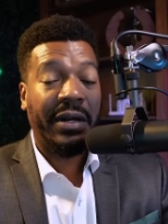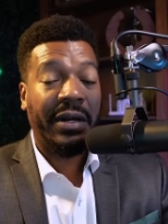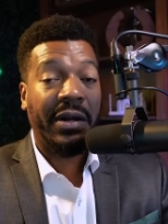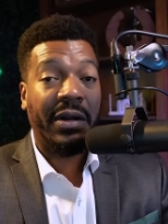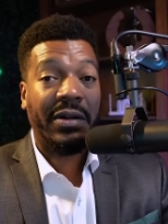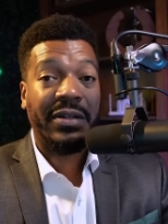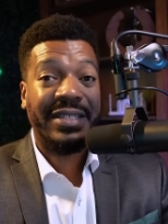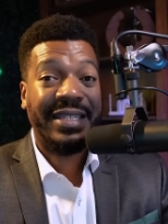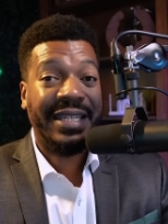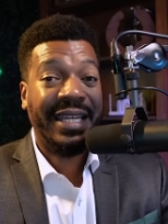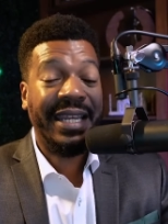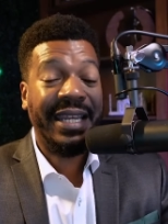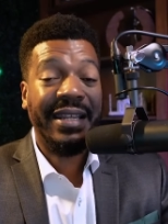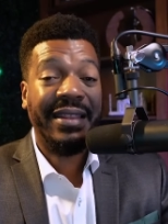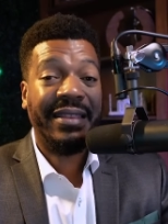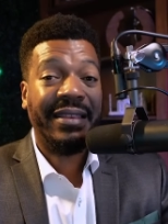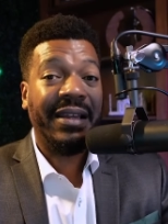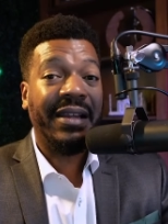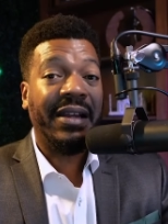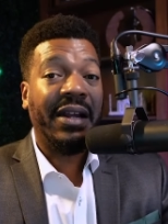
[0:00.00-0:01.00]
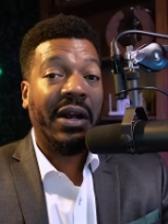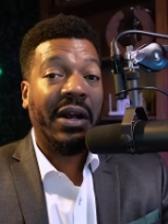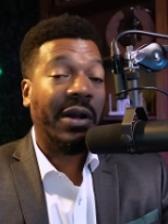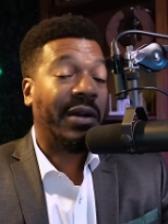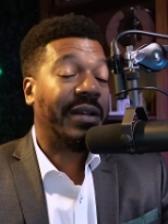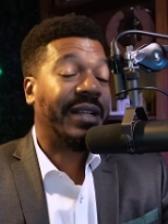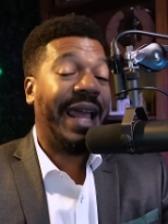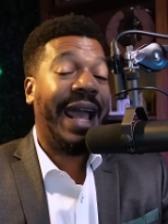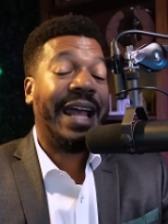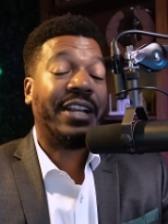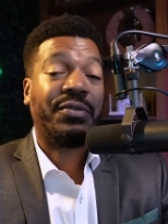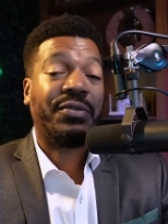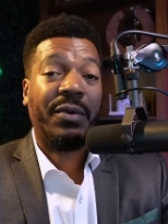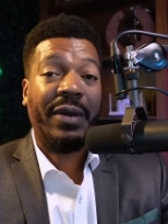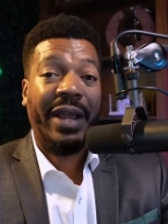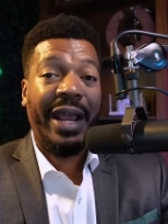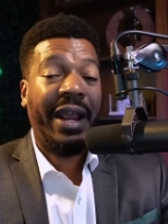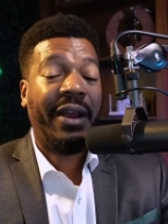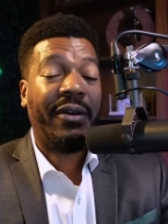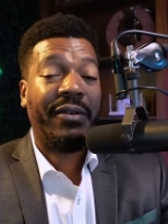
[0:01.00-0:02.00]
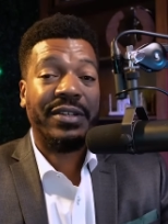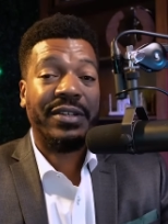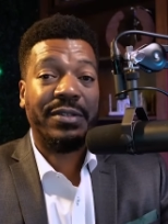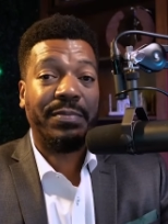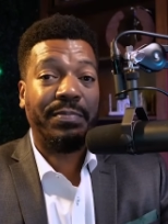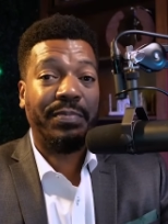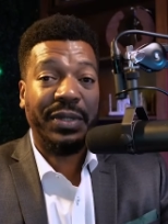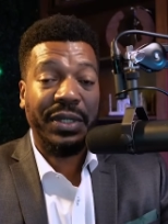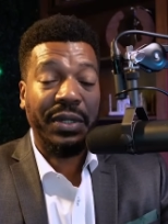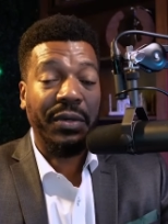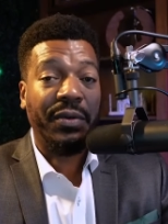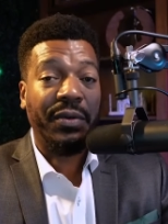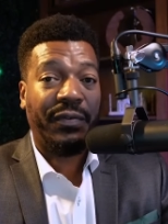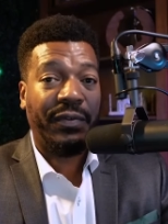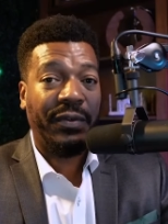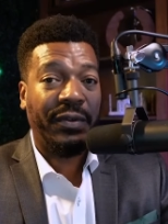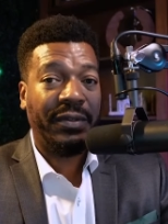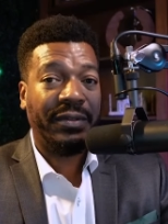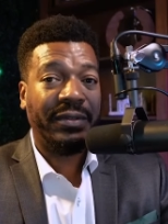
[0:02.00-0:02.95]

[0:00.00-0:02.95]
Her teeth, her natural hair is beautiful.